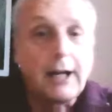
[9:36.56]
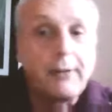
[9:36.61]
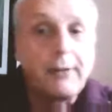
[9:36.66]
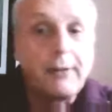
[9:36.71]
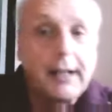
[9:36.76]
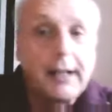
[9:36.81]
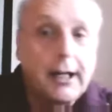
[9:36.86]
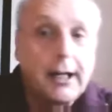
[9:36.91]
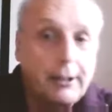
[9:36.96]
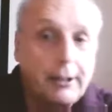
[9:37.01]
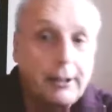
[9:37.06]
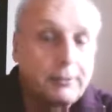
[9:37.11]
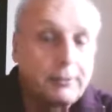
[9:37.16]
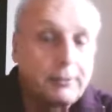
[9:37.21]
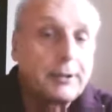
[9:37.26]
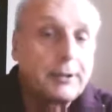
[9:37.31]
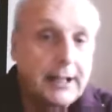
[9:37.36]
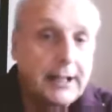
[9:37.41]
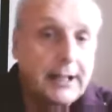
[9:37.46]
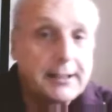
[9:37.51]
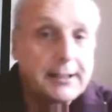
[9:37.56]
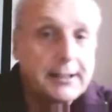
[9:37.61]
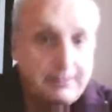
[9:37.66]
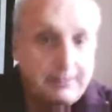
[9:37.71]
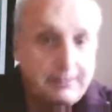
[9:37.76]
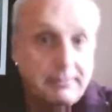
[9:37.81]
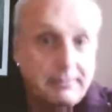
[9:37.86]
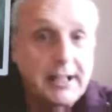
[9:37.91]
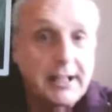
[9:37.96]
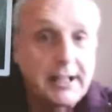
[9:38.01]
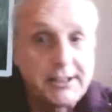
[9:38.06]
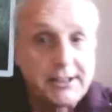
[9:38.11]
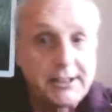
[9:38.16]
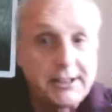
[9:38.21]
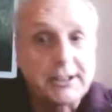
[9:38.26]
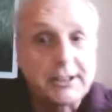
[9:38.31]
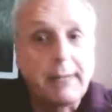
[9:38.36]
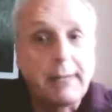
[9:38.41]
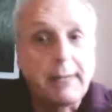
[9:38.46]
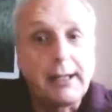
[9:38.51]
aisle as
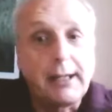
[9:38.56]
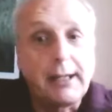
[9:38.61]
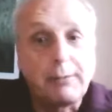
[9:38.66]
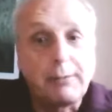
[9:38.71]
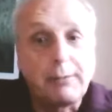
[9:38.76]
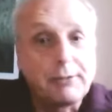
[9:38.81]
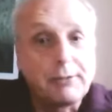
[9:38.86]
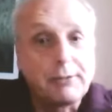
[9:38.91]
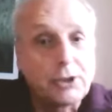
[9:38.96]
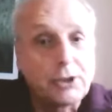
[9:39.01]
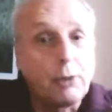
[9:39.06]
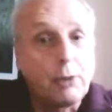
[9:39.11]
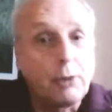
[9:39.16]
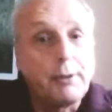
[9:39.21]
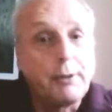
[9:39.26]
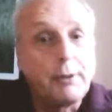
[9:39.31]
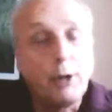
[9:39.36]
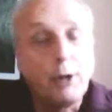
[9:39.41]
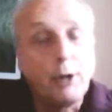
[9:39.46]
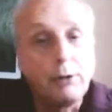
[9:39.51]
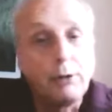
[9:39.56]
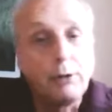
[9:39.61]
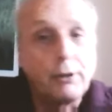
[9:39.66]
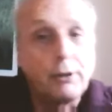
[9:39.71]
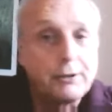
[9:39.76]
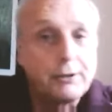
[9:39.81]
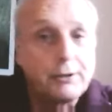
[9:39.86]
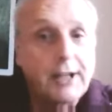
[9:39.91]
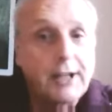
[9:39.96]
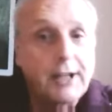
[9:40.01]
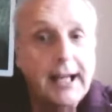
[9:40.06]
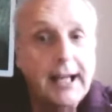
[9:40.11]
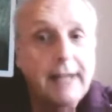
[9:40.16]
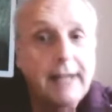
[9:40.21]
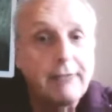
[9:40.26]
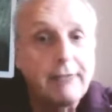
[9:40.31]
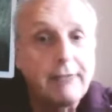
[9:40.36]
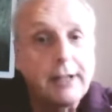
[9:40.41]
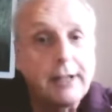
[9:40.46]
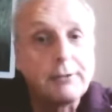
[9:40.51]
it's coming up to a stop, you hold onto the
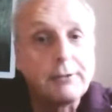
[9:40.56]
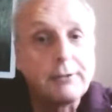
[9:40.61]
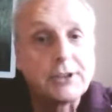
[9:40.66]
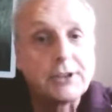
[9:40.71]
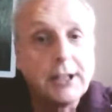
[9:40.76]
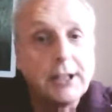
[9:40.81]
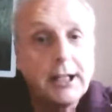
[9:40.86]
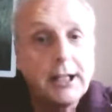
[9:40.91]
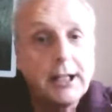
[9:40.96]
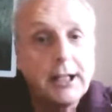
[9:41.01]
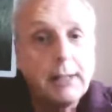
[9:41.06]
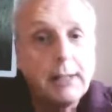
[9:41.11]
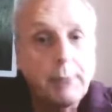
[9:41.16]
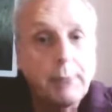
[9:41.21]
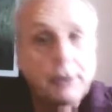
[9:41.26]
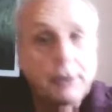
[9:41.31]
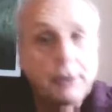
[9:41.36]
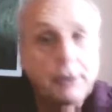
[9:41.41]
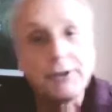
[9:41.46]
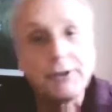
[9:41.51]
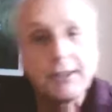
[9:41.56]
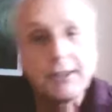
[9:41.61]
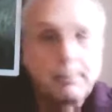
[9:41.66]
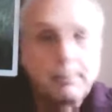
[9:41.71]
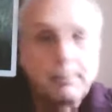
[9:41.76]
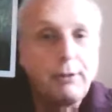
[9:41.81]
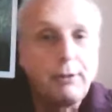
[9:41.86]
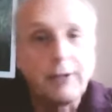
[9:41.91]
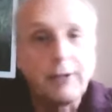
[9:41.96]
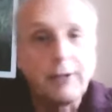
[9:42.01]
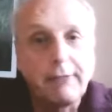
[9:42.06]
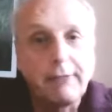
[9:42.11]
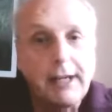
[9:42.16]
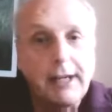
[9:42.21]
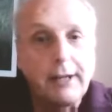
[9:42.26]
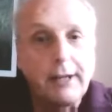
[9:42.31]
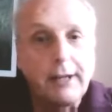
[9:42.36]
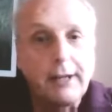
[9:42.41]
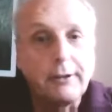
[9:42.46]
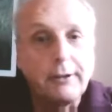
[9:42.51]
handrails because it's moving
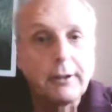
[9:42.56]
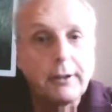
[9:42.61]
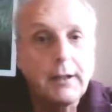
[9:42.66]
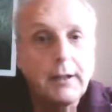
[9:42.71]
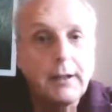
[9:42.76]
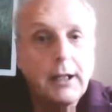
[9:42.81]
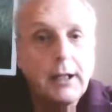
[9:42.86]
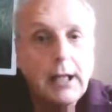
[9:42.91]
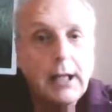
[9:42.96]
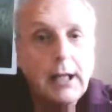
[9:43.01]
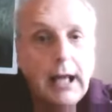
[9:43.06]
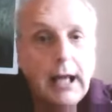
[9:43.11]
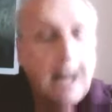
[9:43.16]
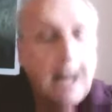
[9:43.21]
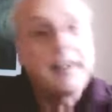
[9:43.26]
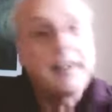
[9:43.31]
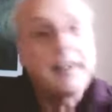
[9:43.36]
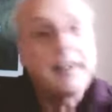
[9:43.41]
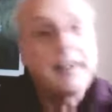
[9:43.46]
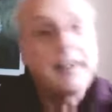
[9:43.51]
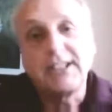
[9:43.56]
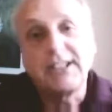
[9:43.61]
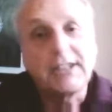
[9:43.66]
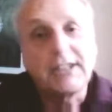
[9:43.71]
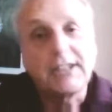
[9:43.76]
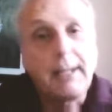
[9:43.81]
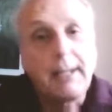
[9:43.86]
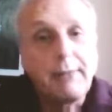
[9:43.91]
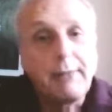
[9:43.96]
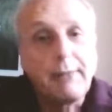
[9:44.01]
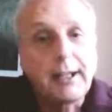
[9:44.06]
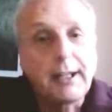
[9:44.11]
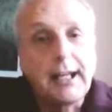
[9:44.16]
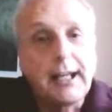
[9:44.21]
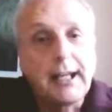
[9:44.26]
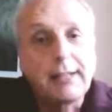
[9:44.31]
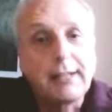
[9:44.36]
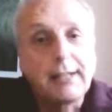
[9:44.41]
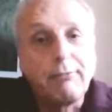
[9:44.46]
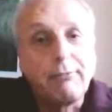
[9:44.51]
around. And that's the same with the
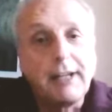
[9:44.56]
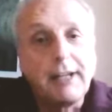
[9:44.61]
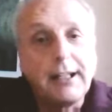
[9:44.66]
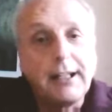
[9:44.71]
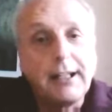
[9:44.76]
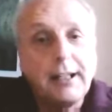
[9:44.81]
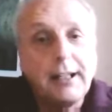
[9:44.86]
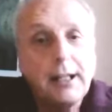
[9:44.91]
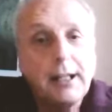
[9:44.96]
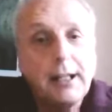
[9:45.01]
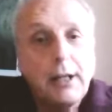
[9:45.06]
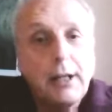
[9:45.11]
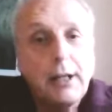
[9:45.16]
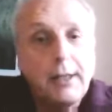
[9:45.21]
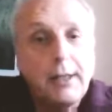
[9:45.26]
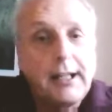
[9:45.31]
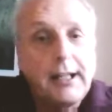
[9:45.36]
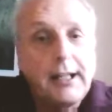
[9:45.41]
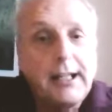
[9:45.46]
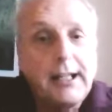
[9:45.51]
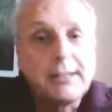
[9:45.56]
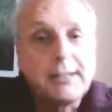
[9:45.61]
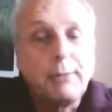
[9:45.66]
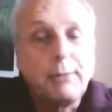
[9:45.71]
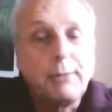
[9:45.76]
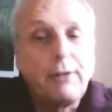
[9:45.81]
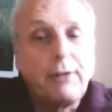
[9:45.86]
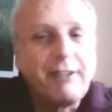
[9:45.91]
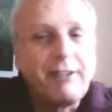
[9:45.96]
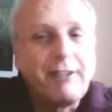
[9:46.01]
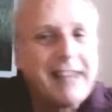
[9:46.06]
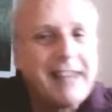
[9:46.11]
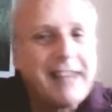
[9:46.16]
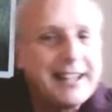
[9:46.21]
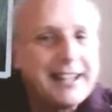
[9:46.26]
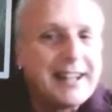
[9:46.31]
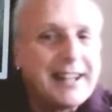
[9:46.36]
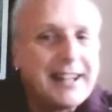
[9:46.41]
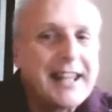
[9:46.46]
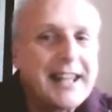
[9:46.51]
catamaran, that it is moving around.
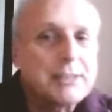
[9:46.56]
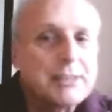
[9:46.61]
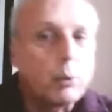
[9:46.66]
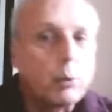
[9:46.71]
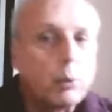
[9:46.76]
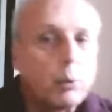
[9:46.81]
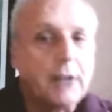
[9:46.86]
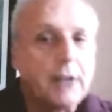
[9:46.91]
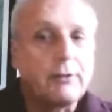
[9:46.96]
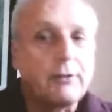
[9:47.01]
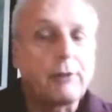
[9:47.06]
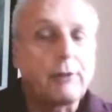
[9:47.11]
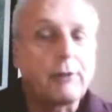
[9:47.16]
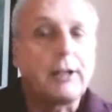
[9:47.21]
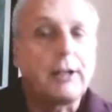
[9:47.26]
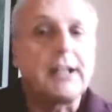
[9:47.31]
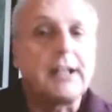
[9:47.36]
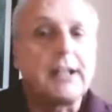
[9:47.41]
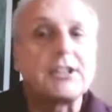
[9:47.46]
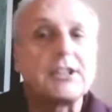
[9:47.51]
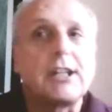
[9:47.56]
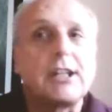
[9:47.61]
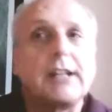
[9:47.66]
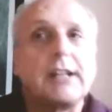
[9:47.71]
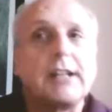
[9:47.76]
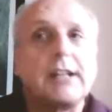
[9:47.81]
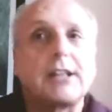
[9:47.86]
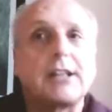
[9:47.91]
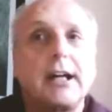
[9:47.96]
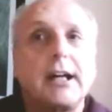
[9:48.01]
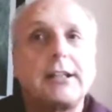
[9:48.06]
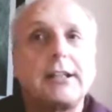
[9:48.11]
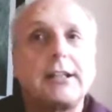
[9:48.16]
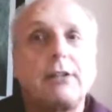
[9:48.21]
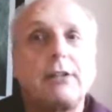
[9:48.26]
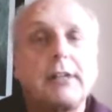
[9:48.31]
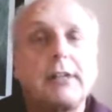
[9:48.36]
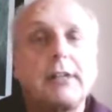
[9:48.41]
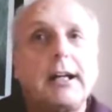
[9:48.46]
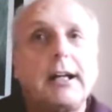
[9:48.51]
And that's one of the things that I
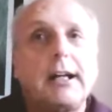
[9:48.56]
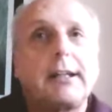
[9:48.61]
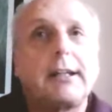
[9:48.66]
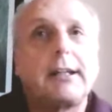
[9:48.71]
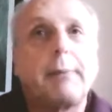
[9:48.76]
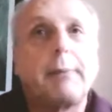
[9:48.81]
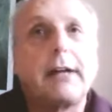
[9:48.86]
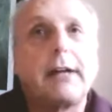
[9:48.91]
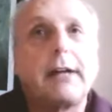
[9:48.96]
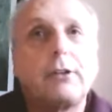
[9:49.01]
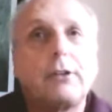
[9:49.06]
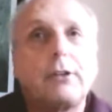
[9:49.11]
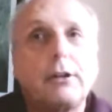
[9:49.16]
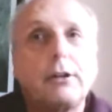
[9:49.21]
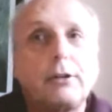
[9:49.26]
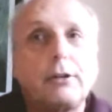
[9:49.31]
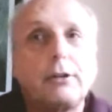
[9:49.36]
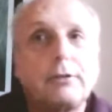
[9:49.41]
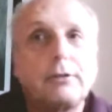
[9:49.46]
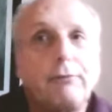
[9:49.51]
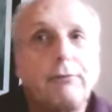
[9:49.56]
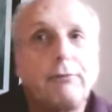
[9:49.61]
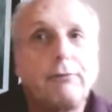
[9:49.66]
don't like about a lot of